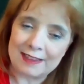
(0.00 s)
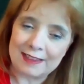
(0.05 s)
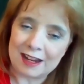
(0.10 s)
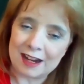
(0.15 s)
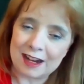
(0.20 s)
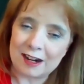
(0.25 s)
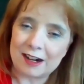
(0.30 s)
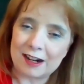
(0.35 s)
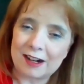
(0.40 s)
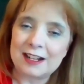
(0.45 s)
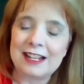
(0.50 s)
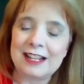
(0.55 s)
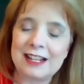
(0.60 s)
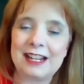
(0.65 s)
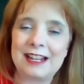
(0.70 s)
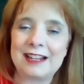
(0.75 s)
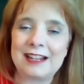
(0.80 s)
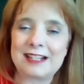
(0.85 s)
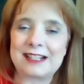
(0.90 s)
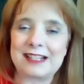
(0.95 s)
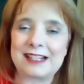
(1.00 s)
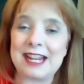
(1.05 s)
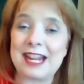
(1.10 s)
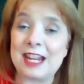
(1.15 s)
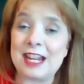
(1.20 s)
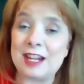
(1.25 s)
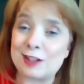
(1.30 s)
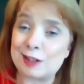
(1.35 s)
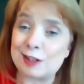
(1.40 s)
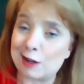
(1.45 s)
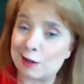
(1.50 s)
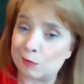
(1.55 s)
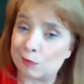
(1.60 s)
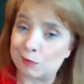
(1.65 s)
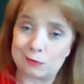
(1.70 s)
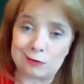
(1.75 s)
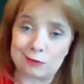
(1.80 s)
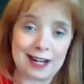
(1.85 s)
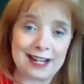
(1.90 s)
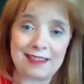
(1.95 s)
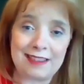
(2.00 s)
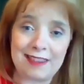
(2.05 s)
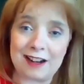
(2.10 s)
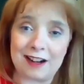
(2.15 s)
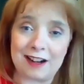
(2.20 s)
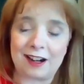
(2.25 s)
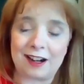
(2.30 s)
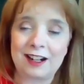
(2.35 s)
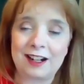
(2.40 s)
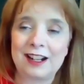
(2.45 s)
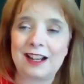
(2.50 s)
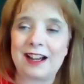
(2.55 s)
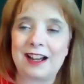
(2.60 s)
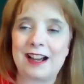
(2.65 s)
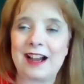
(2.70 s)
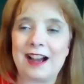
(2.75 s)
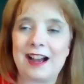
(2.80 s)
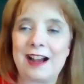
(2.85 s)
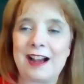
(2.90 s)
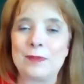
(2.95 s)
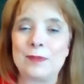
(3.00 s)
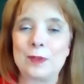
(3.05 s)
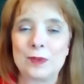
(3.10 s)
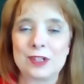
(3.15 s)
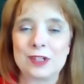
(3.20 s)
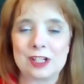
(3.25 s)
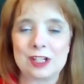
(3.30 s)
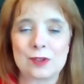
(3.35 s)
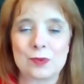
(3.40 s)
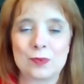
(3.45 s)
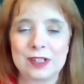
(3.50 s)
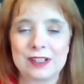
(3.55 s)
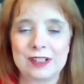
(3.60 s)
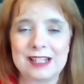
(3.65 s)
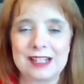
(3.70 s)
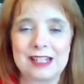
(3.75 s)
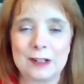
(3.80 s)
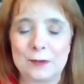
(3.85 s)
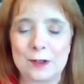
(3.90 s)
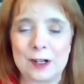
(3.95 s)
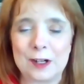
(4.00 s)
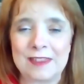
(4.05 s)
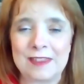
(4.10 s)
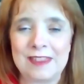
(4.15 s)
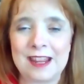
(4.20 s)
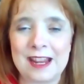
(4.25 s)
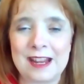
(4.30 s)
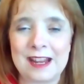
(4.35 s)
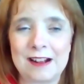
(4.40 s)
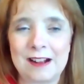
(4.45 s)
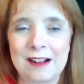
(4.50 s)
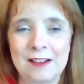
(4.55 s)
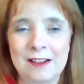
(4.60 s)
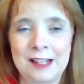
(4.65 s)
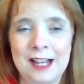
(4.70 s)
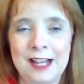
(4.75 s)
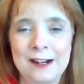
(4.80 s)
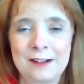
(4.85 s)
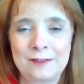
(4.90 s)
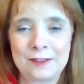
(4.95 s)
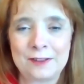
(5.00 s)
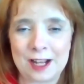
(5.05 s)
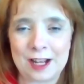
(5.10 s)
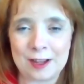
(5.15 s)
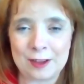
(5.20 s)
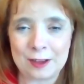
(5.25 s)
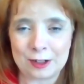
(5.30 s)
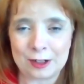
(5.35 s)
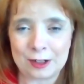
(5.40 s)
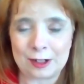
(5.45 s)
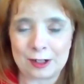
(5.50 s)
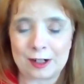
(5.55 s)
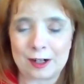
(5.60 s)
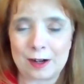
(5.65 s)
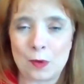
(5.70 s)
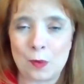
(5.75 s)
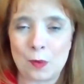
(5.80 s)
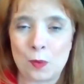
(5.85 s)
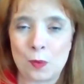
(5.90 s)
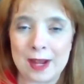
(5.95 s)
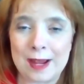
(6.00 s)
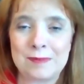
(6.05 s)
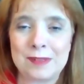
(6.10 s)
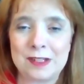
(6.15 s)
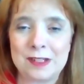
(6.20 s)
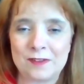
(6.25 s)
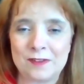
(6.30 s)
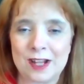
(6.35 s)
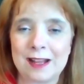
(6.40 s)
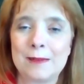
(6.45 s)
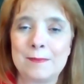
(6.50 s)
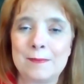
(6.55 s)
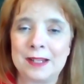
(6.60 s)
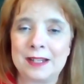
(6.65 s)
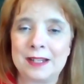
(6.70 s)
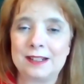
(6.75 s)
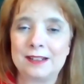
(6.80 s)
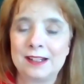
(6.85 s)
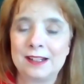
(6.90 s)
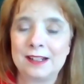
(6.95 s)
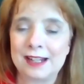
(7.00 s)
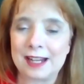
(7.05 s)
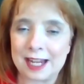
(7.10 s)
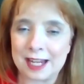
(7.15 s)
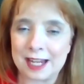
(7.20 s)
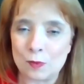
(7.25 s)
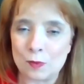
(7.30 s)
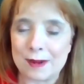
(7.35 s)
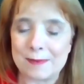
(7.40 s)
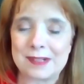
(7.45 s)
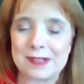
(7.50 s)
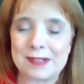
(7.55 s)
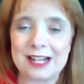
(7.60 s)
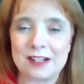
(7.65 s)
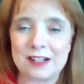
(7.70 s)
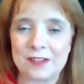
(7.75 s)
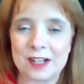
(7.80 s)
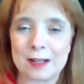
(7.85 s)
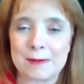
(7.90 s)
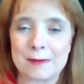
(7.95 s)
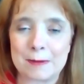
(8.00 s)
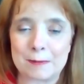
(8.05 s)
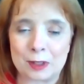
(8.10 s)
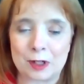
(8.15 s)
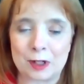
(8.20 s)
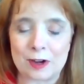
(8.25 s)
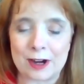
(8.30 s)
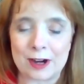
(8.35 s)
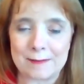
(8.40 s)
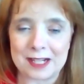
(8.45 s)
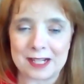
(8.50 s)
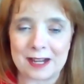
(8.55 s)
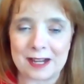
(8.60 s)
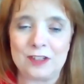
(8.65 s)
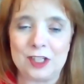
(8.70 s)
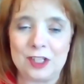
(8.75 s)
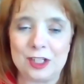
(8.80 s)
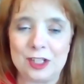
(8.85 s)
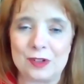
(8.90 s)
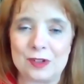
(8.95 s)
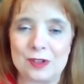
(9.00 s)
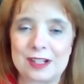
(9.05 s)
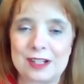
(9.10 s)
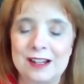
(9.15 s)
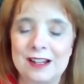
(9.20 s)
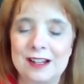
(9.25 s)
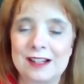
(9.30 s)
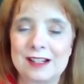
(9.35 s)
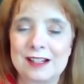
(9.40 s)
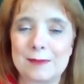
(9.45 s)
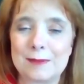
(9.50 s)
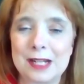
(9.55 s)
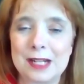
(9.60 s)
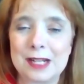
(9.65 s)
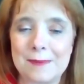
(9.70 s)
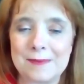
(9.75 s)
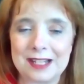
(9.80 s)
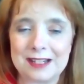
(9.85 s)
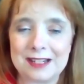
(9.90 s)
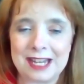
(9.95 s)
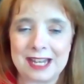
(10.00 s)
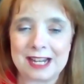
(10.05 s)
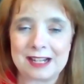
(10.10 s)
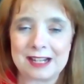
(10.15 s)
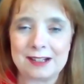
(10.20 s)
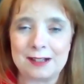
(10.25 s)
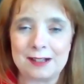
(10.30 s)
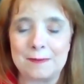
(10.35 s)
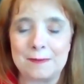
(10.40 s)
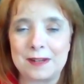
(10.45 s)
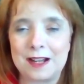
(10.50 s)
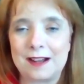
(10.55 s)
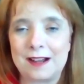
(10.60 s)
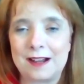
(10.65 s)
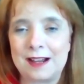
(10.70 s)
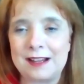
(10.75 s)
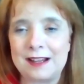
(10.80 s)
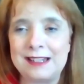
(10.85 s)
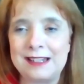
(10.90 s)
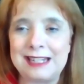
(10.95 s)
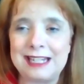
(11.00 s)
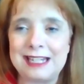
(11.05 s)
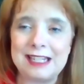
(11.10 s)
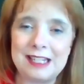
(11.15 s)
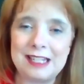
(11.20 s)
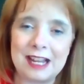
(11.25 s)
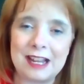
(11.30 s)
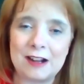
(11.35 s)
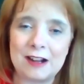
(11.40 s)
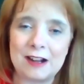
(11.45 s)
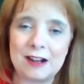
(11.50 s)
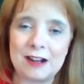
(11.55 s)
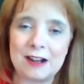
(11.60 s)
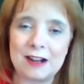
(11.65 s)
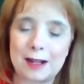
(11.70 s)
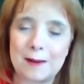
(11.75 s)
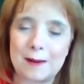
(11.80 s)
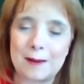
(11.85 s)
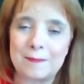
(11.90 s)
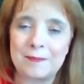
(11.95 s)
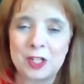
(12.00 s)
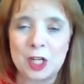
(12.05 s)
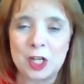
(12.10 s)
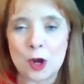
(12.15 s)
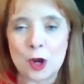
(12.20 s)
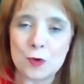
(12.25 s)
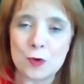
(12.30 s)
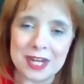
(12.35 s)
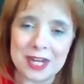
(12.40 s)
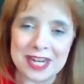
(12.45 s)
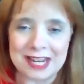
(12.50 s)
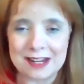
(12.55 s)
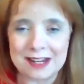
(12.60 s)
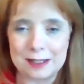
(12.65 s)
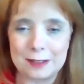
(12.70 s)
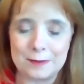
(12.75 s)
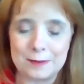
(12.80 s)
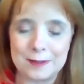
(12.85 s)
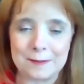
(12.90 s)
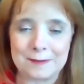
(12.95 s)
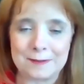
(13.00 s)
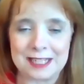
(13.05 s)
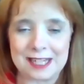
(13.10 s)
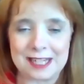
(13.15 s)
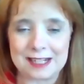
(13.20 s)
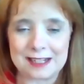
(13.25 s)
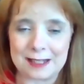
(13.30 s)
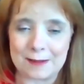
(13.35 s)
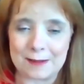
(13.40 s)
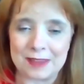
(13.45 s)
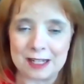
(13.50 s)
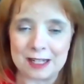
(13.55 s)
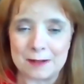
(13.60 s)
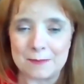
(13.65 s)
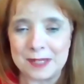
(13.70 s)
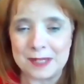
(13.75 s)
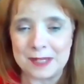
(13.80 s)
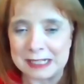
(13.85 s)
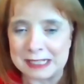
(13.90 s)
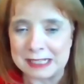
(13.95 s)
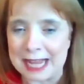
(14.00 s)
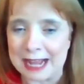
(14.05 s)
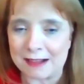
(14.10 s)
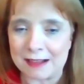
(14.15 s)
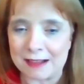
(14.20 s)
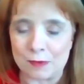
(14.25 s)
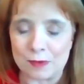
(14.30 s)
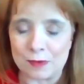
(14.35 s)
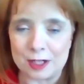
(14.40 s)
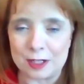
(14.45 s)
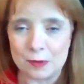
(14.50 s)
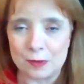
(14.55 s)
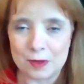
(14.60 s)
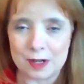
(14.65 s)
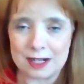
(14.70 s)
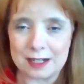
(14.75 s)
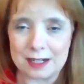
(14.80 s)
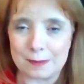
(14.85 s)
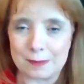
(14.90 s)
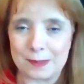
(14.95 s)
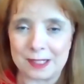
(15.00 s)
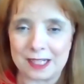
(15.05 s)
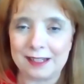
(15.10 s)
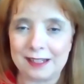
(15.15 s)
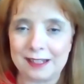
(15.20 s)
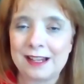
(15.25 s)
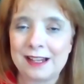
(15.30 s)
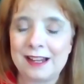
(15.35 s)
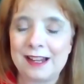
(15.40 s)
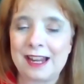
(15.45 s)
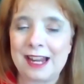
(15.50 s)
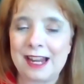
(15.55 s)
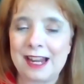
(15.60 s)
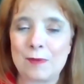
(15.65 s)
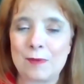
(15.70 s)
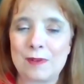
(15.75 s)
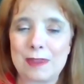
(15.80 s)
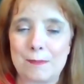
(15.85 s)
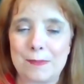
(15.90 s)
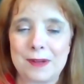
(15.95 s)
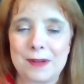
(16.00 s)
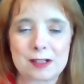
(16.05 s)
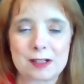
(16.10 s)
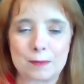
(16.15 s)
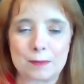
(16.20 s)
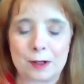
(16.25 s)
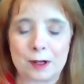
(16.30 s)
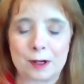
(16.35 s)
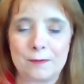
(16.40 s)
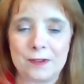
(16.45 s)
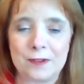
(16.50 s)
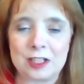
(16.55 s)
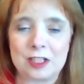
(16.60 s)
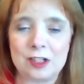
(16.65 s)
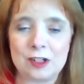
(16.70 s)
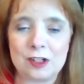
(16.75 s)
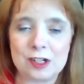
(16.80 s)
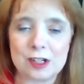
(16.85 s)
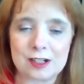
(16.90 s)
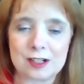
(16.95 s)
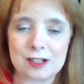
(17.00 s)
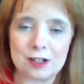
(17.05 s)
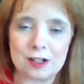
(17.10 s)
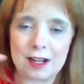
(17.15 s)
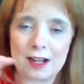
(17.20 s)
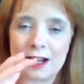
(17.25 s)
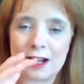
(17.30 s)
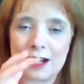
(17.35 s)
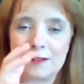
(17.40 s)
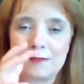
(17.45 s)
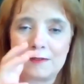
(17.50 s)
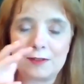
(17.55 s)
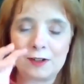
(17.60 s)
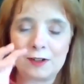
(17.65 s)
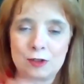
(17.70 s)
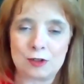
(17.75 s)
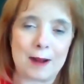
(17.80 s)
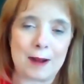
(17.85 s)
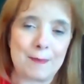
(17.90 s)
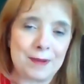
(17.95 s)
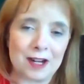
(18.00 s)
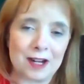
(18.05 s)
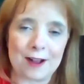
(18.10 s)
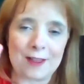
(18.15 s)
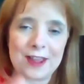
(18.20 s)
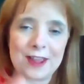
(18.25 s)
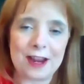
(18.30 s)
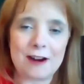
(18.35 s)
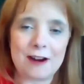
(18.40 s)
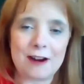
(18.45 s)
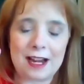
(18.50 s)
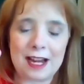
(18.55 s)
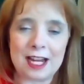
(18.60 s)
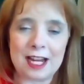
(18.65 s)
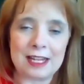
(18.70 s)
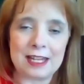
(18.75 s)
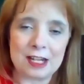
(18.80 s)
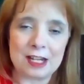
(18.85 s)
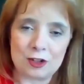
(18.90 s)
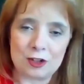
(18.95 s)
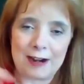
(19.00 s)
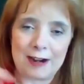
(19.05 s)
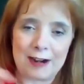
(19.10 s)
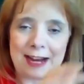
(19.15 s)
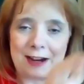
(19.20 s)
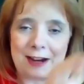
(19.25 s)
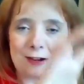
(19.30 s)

there, it stays right there, um, which is really different than a lot of other web development and website development programs I've used. Sometimes it takes some uh, detailed coding to be able to get something to be exactly where you want it to be. And with the Pixel Perfect, you just uh, drop it on there and then drag it